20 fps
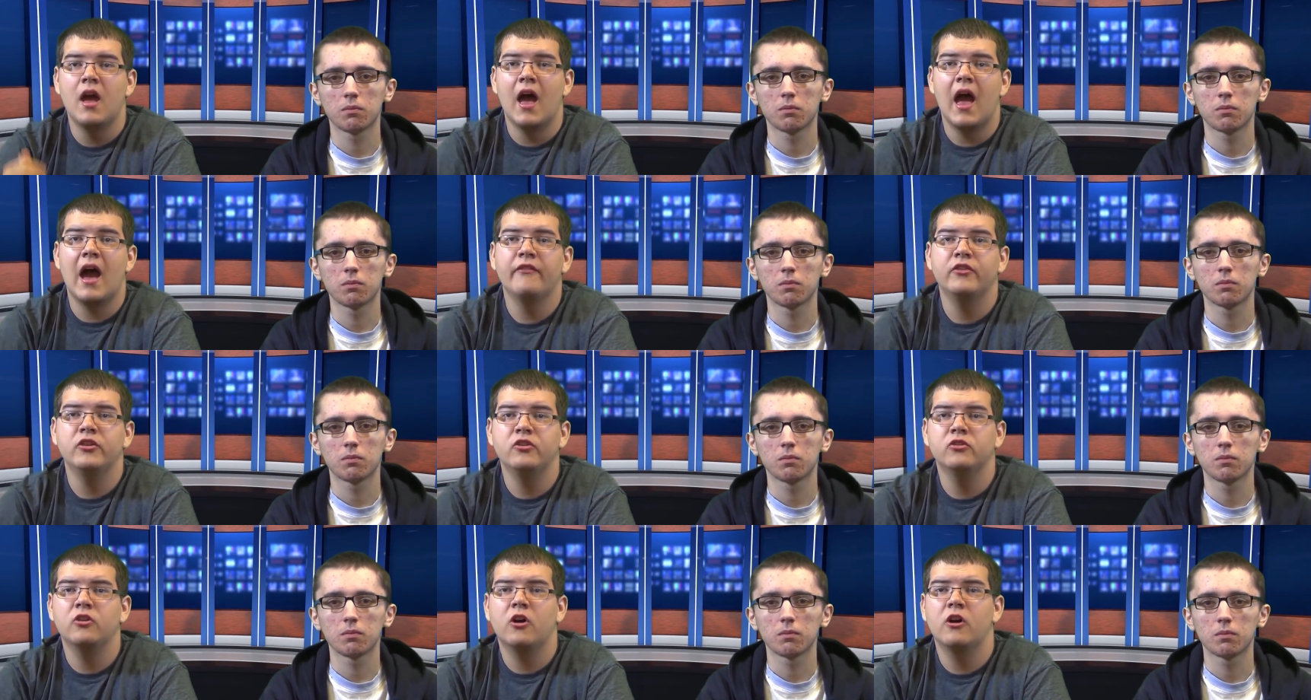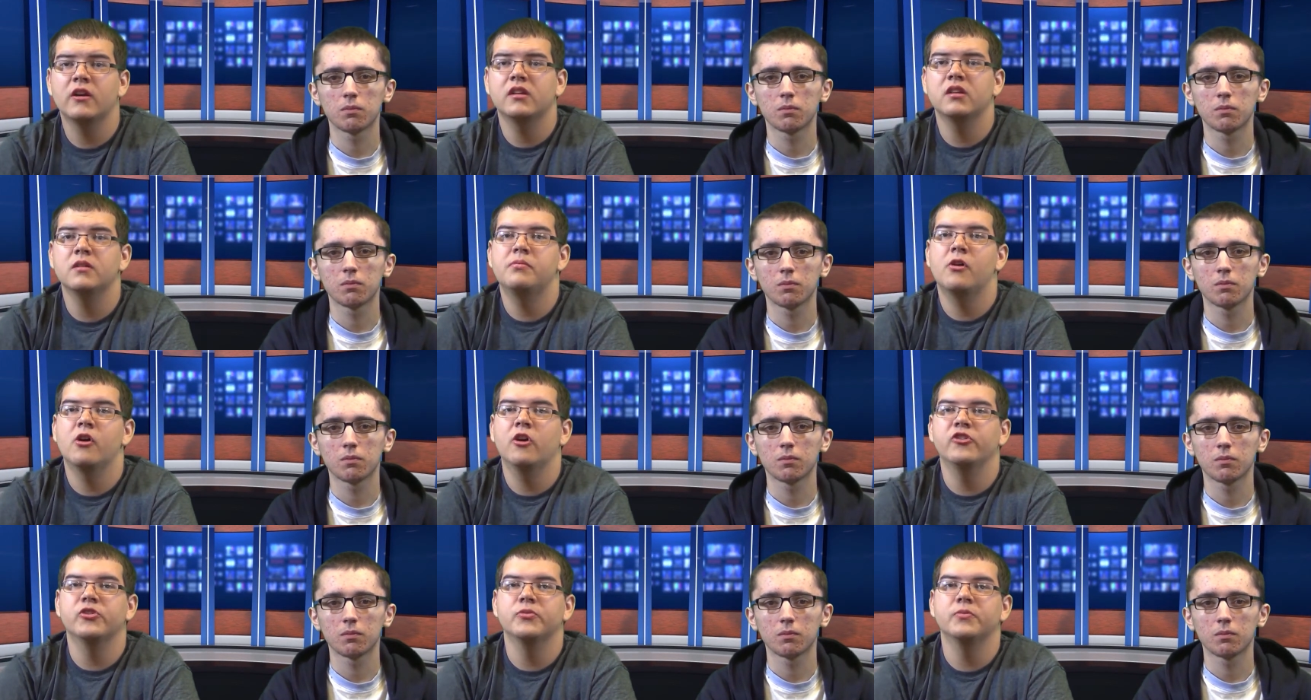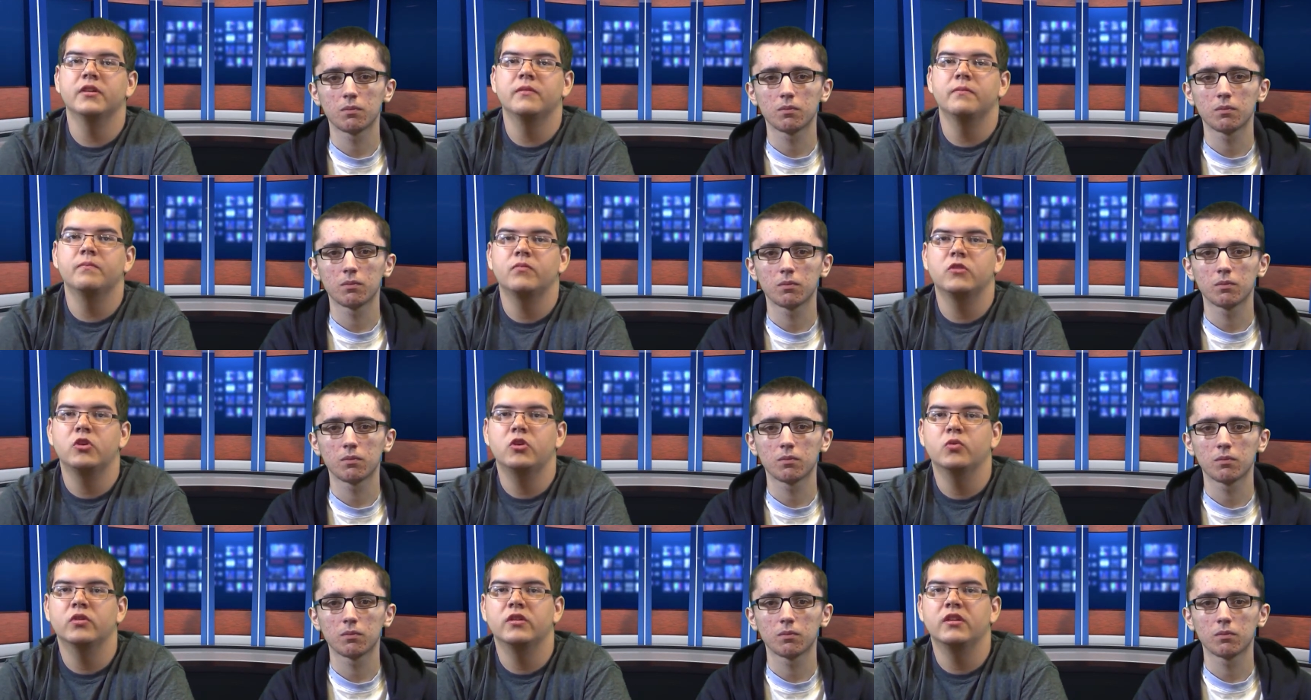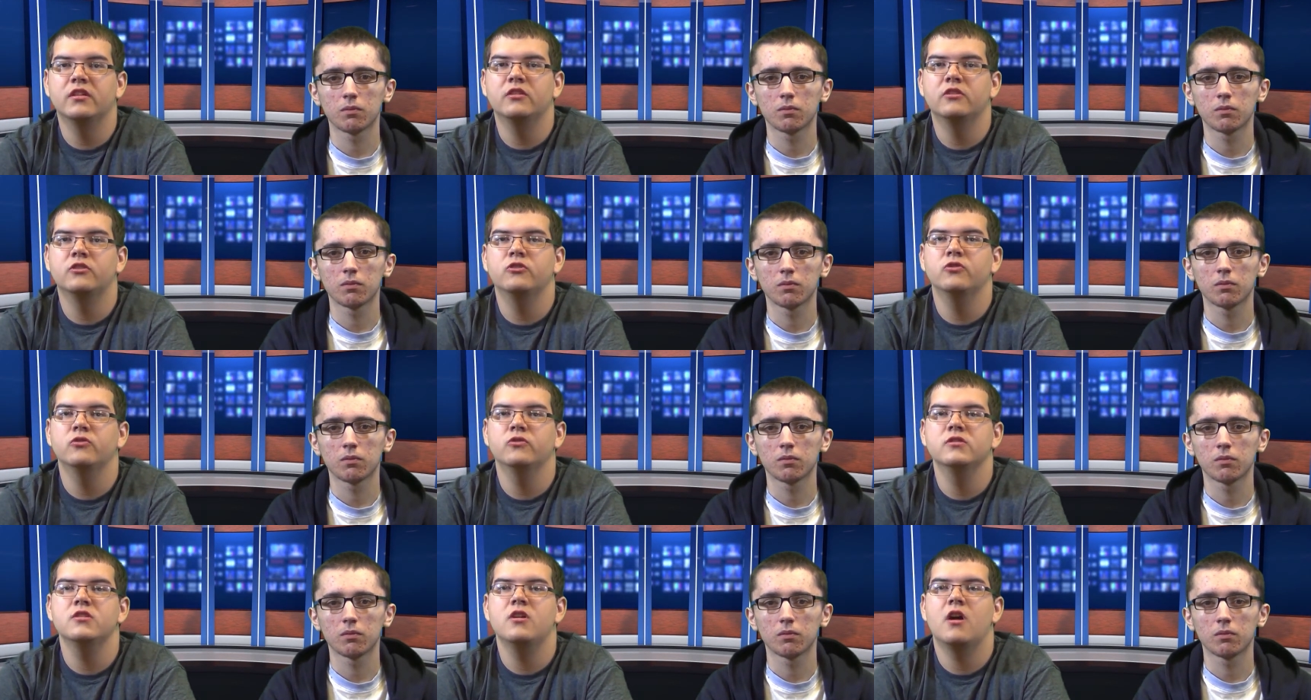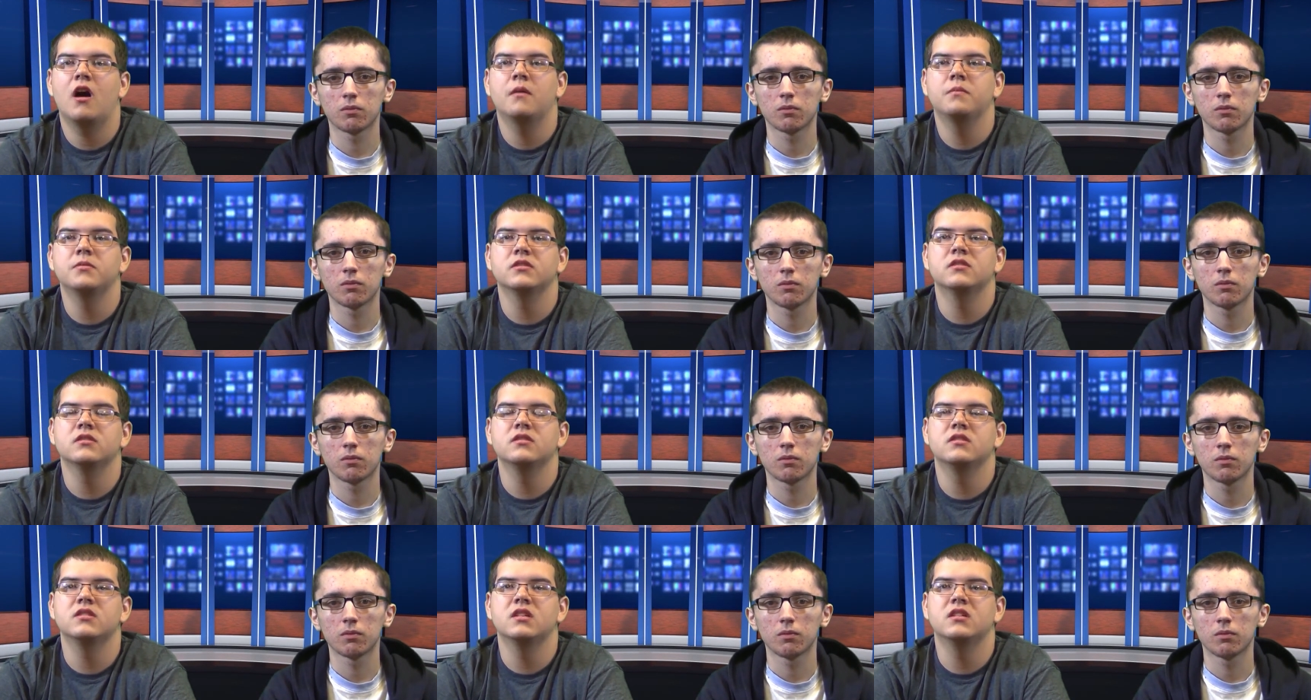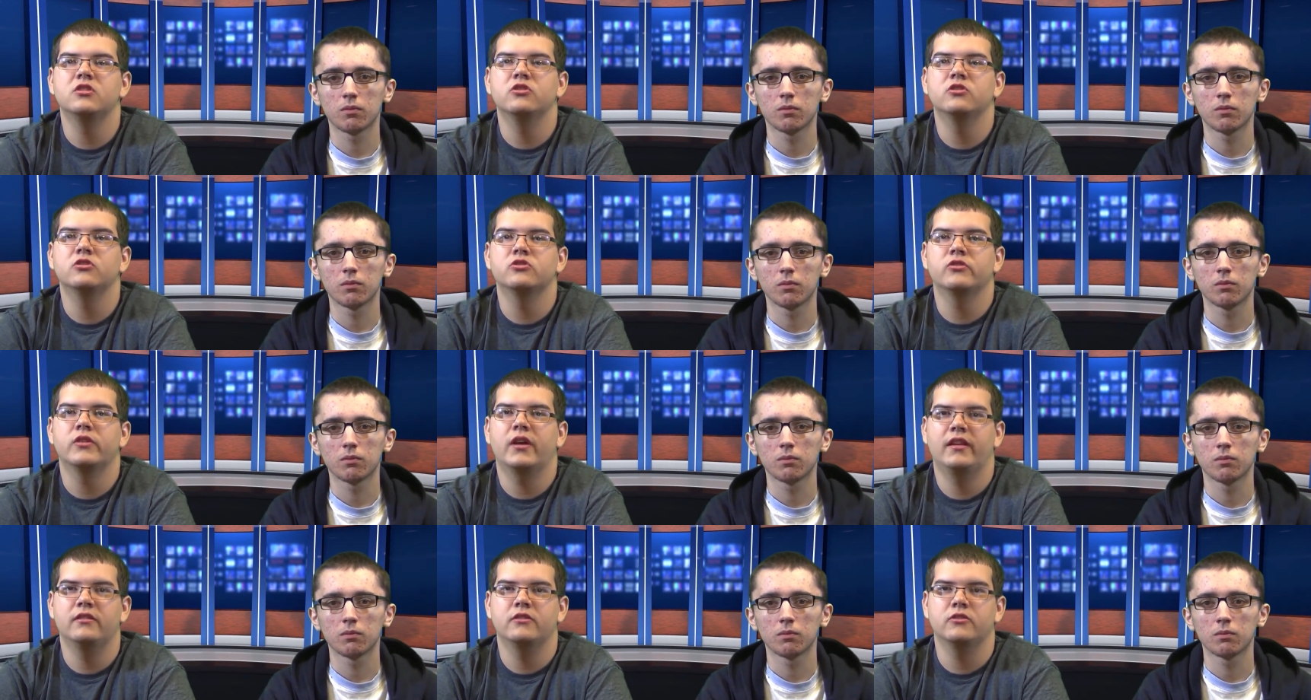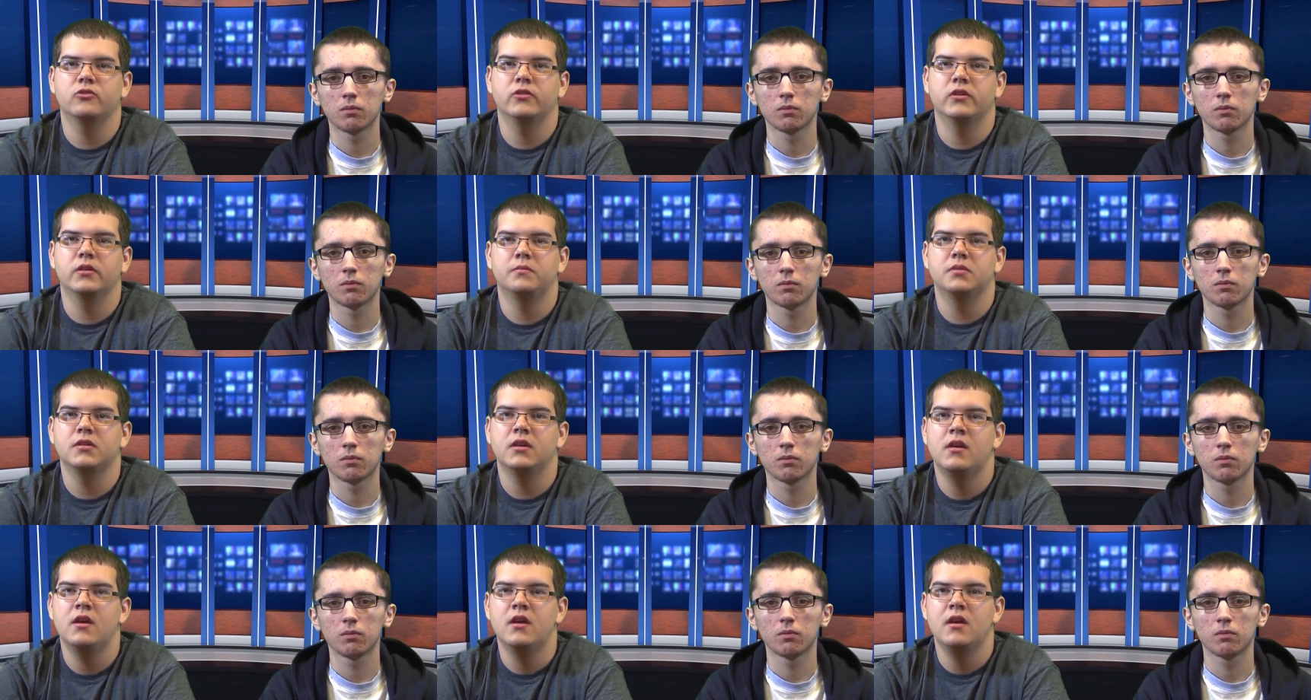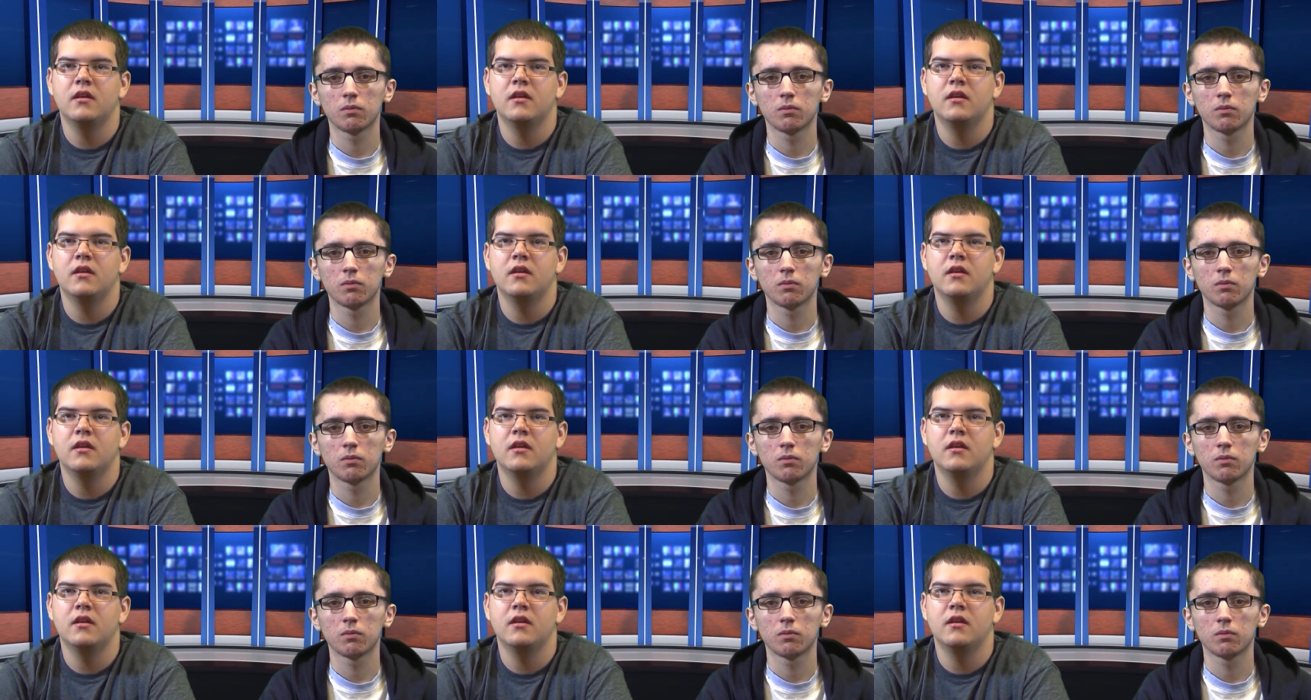Speaker 1: After you log into Parchment, you will need to choose the option send your transcript.